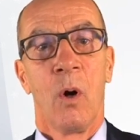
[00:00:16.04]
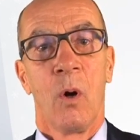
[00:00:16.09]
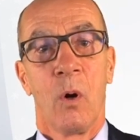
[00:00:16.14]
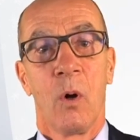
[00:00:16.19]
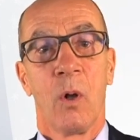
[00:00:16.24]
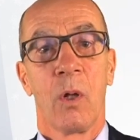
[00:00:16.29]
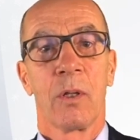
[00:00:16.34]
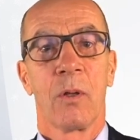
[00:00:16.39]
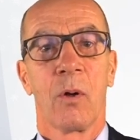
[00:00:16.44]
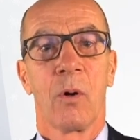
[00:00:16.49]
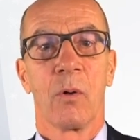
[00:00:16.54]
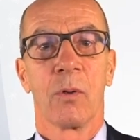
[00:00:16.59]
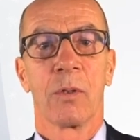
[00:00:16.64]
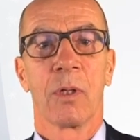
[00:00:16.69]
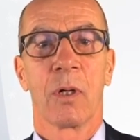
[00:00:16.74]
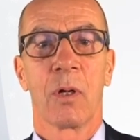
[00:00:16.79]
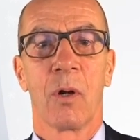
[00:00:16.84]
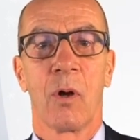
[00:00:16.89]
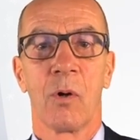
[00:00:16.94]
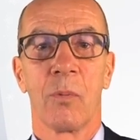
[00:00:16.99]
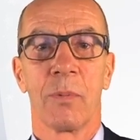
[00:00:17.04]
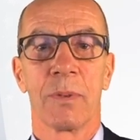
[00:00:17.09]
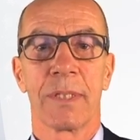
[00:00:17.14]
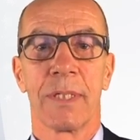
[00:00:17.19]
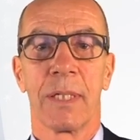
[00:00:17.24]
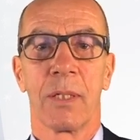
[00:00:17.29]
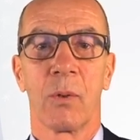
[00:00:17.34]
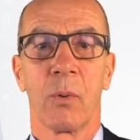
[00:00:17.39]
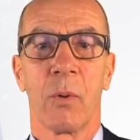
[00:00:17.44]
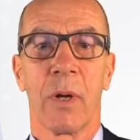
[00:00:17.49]
Although the global
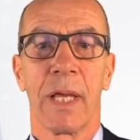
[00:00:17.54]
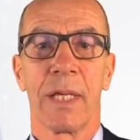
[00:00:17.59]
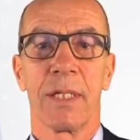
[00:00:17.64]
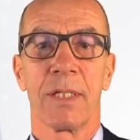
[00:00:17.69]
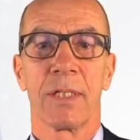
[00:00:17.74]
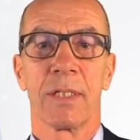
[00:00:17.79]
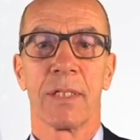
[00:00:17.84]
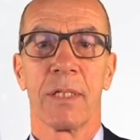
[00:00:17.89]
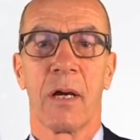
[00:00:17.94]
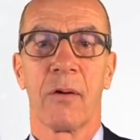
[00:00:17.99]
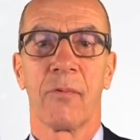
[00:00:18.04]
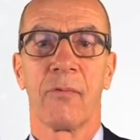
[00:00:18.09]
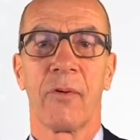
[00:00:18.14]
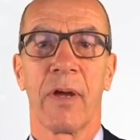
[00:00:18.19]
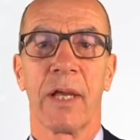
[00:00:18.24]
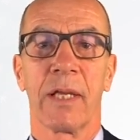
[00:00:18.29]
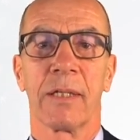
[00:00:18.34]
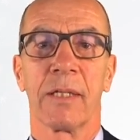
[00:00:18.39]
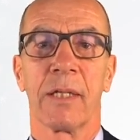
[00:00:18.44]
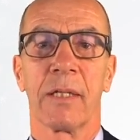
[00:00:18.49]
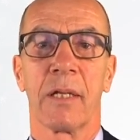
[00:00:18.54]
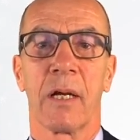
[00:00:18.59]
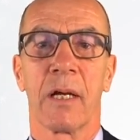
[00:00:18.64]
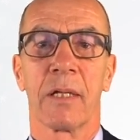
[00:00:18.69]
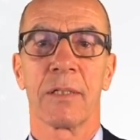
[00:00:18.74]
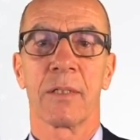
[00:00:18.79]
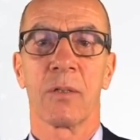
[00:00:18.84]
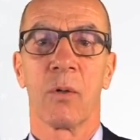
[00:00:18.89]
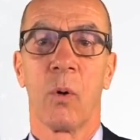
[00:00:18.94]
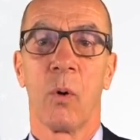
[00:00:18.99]
situation affected
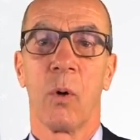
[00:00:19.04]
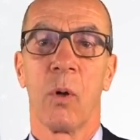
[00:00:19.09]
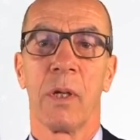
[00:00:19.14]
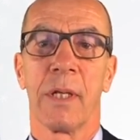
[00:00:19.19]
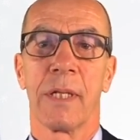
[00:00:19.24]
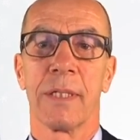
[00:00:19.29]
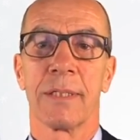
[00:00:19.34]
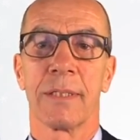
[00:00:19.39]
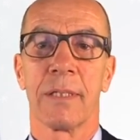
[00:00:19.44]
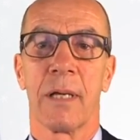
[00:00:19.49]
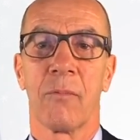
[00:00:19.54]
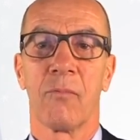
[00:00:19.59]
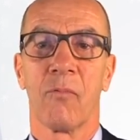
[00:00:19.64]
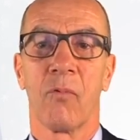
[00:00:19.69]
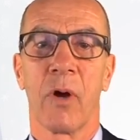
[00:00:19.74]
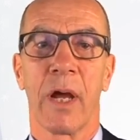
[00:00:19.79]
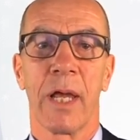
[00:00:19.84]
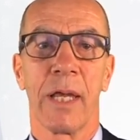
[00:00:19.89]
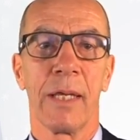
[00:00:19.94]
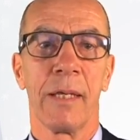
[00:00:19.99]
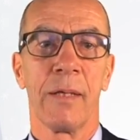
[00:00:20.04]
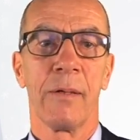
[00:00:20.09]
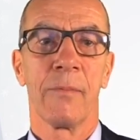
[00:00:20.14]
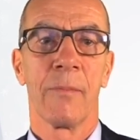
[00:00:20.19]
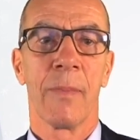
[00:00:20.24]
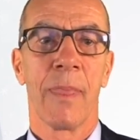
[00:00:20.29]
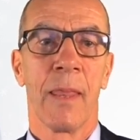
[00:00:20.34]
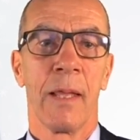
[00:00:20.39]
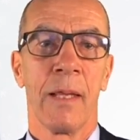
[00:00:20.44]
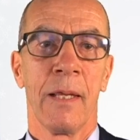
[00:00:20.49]
us all in some way,
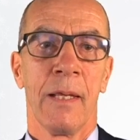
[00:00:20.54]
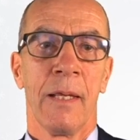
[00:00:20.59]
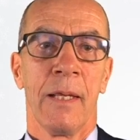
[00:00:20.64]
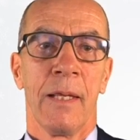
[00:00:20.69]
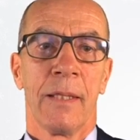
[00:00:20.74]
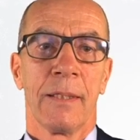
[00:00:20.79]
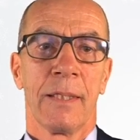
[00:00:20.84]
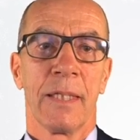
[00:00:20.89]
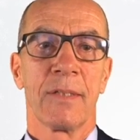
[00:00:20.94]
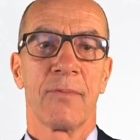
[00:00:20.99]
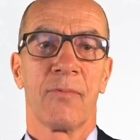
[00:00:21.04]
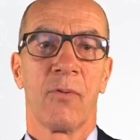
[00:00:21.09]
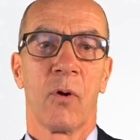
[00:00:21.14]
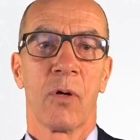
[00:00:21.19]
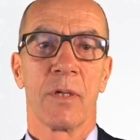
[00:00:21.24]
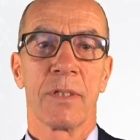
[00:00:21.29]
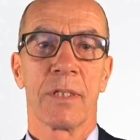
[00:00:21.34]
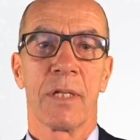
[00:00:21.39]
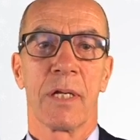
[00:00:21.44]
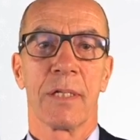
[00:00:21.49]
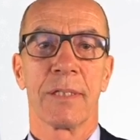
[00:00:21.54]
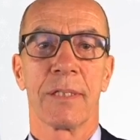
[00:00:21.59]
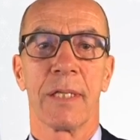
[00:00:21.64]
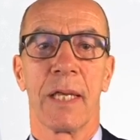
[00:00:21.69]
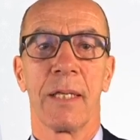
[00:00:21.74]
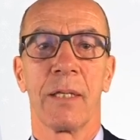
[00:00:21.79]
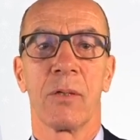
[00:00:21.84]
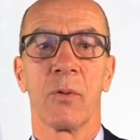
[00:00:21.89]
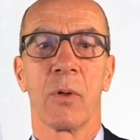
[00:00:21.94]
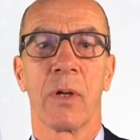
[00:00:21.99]
this forced us
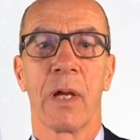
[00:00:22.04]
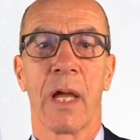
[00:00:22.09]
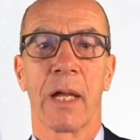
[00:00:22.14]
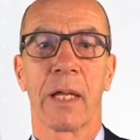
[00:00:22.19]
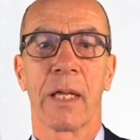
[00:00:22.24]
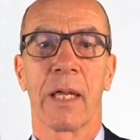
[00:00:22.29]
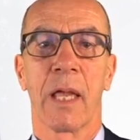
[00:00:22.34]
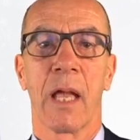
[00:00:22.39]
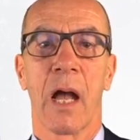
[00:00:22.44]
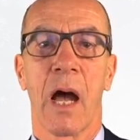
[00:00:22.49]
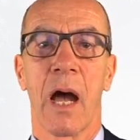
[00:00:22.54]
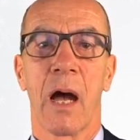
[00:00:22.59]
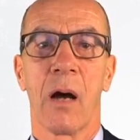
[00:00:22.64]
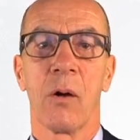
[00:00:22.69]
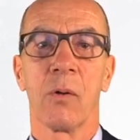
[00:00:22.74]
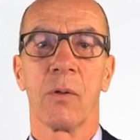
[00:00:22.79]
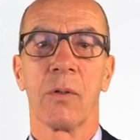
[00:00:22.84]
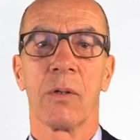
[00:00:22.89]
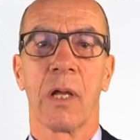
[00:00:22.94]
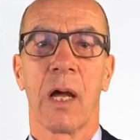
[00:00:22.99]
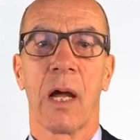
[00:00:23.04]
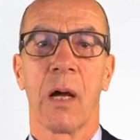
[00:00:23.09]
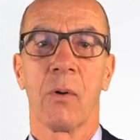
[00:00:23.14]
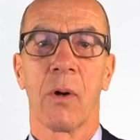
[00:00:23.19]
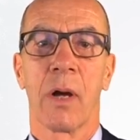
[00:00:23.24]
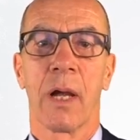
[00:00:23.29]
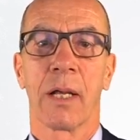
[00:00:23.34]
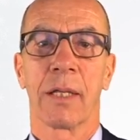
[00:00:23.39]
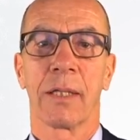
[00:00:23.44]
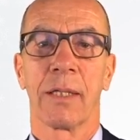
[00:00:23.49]
into carrying out
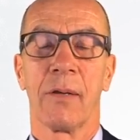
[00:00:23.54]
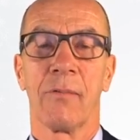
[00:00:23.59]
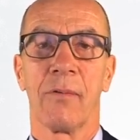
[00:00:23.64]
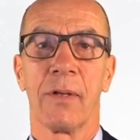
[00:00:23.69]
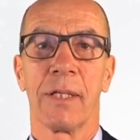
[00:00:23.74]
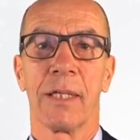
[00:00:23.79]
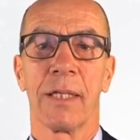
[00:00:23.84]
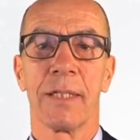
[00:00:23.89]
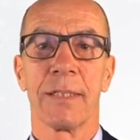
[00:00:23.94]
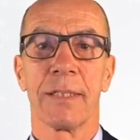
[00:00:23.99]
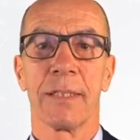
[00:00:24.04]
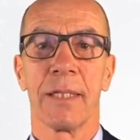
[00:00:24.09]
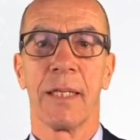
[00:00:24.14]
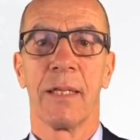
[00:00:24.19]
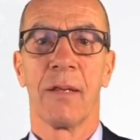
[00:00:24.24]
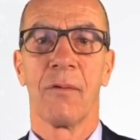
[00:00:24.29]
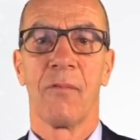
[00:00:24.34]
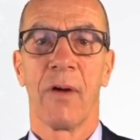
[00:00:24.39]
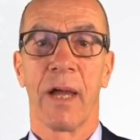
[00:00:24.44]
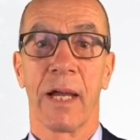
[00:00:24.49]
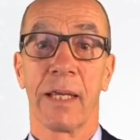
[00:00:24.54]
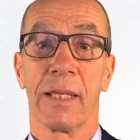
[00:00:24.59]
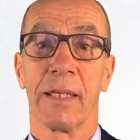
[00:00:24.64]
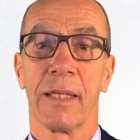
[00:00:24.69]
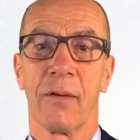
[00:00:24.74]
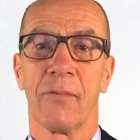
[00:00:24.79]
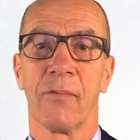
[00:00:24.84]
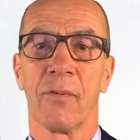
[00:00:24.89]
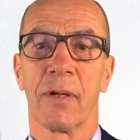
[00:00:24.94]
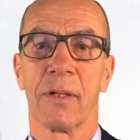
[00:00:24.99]
our activities in a very
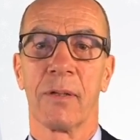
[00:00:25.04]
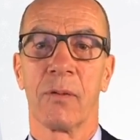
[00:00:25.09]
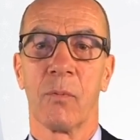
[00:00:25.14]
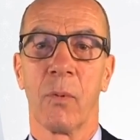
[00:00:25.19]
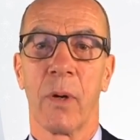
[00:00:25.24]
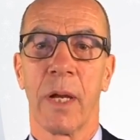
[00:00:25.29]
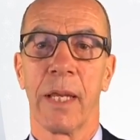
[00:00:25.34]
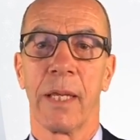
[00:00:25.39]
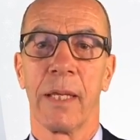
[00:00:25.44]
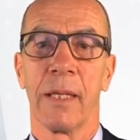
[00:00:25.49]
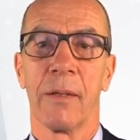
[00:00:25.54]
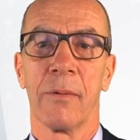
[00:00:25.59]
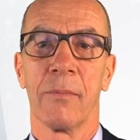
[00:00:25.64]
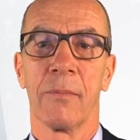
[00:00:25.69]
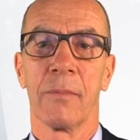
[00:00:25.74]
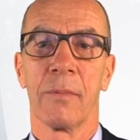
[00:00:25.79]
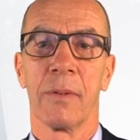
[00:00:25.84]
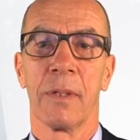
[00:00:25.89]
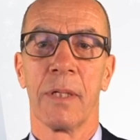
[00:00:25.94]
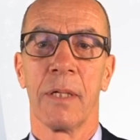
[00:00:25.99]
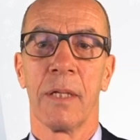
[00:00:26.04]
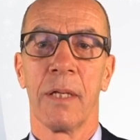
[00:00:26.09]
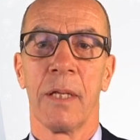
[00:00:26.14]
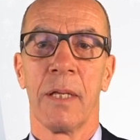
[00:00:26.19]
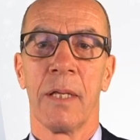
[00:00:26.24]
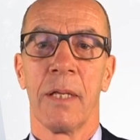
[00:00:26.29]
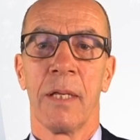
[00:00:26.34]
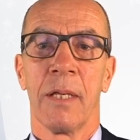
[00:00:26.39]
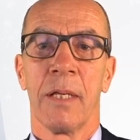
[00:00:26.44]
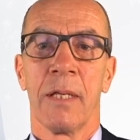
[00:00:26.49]
different way,
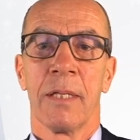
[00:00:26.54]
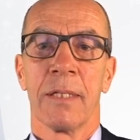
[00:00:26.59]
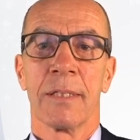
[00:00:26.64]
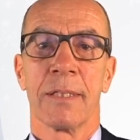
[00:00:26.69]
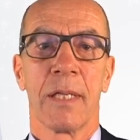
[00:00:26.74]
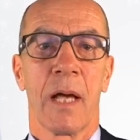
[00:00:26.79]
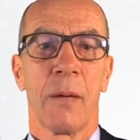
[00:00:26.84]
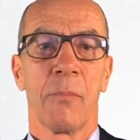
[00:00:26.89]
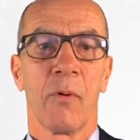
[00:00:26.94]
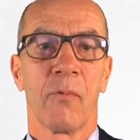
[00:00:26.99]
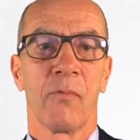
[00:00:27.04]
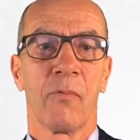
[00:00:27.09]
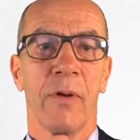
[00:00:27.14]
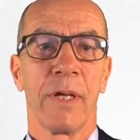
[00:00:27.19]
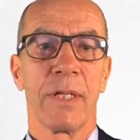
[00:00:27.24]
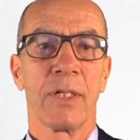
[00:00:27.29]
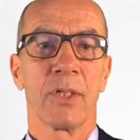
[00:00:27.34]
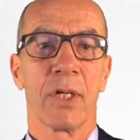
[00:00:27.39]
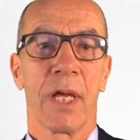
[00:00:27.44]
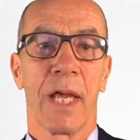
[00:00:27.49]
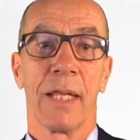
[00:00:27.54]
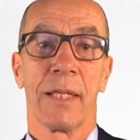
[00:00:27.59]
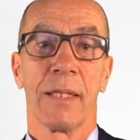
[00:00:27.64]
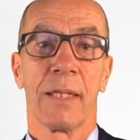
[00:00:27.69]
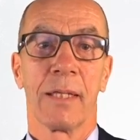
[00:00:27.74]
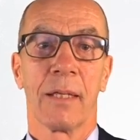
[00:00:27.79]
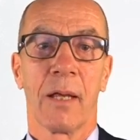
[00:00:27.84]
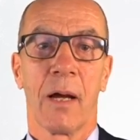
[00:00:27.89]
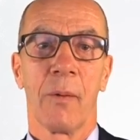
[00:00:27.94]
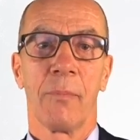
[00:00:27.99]
some of which
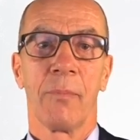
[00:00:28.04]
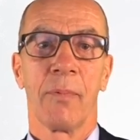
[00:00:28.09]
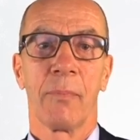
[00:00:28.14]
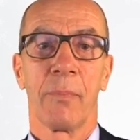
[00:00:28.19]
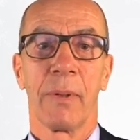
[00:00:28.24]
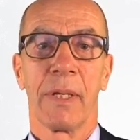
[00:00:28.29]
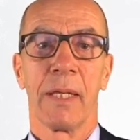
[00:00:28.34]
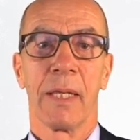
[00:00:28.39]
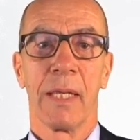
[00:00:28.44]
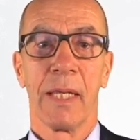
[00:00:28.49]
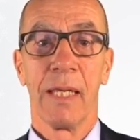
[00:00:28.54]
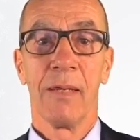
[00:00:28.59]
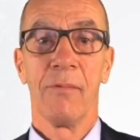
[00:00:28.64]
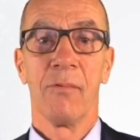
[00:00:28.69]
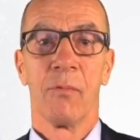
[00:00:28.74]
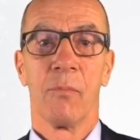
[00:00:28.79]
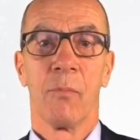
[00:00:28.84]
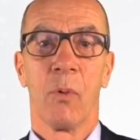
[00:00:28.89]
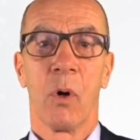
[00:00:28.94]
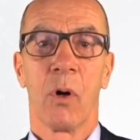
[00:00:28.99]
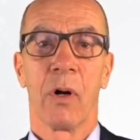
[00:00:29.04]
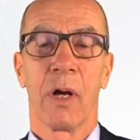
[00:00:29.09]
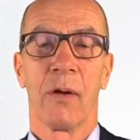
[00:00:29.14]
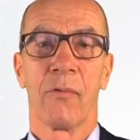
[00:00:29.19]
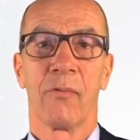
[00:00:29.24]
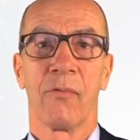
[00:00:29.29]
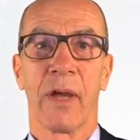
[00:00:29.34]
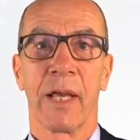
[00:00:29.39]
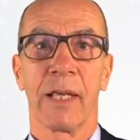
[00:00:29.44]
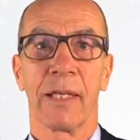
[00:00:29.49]
ended up being even more
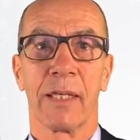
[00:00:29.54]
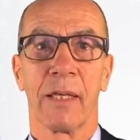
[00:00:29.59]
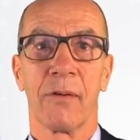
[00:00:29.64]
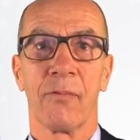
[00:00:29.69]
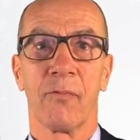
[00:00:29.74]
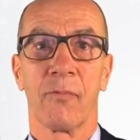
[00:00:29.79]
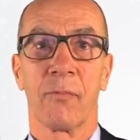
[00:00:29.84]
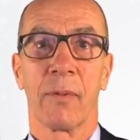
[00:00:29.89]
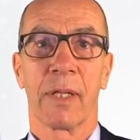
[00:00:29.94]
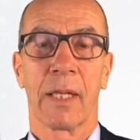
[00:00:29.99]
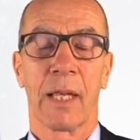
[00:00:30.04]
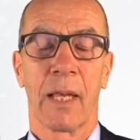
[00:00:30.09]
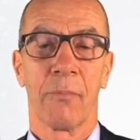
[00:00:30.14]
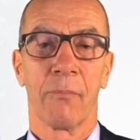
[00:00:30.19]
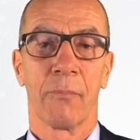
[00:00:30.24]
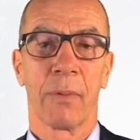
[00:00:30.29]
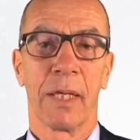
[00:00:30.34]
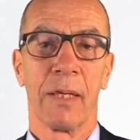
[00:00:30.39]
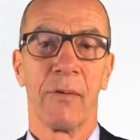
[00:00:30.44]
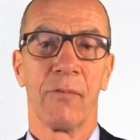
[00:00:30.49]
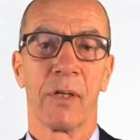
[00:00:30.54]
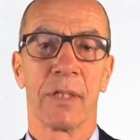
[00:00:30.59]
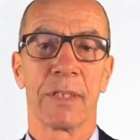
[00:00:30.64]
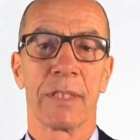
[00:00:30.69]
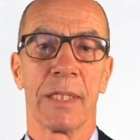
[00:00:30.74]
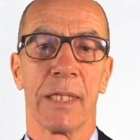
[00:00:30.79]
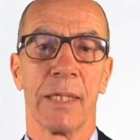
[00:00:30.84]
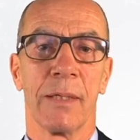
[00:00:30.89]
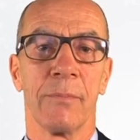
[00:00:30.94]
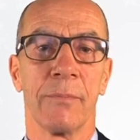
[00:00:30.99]
effective than
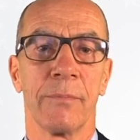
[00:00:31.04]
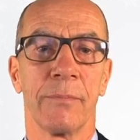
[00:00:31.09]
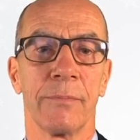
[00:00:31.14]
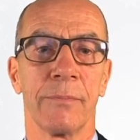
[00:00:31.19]
previously.